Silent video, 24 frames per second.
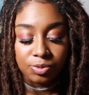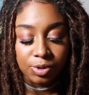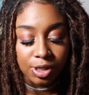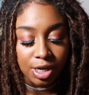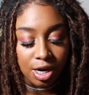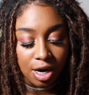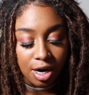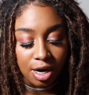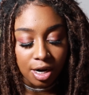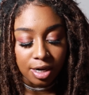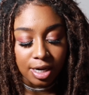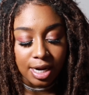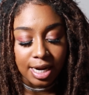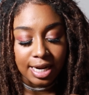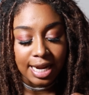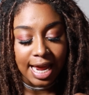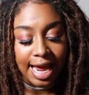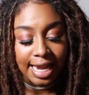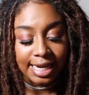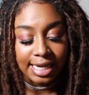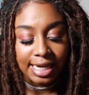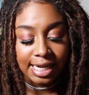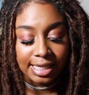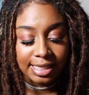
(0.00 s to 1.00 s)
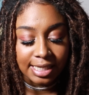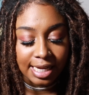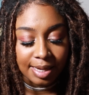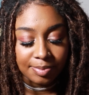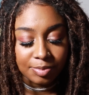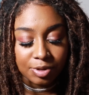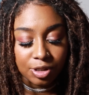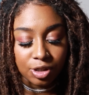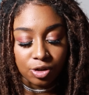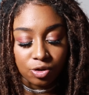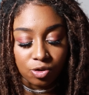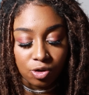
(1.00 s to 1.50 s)
regard, and any
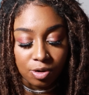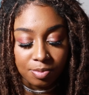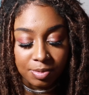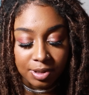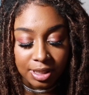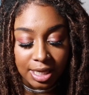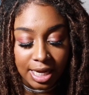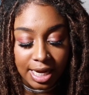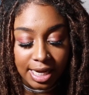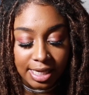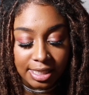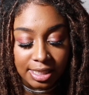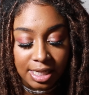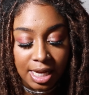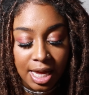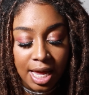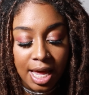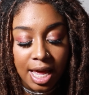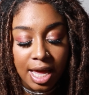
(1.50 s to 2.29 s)
attempts to normalize